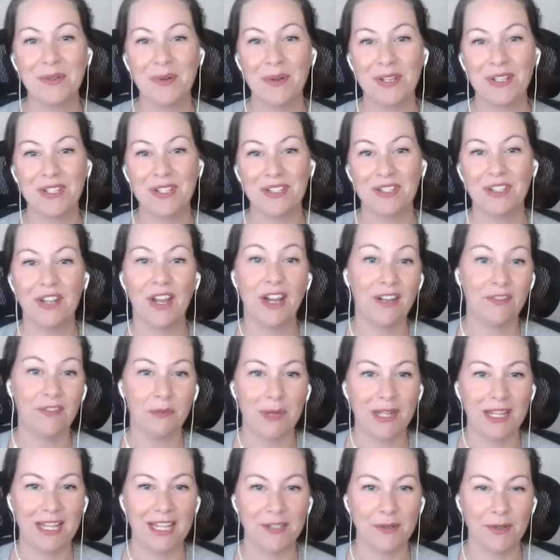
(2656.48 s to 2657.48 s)
question, not even
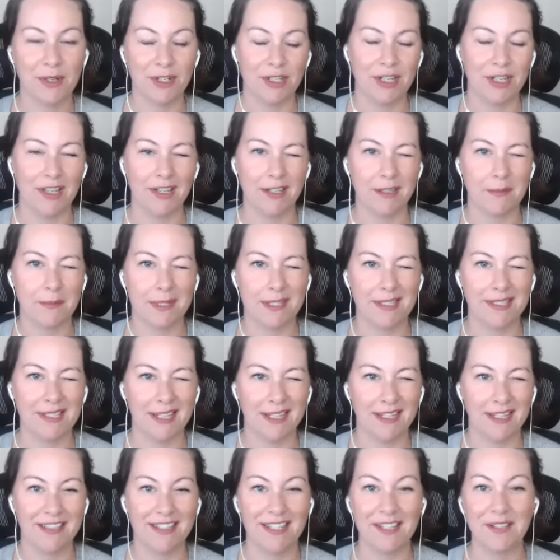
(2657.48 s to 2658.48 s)
my last question, I think it's my
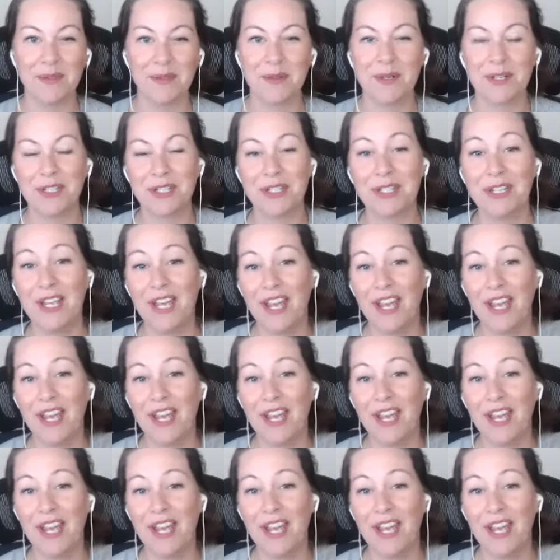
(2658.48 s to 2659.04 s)
second last question.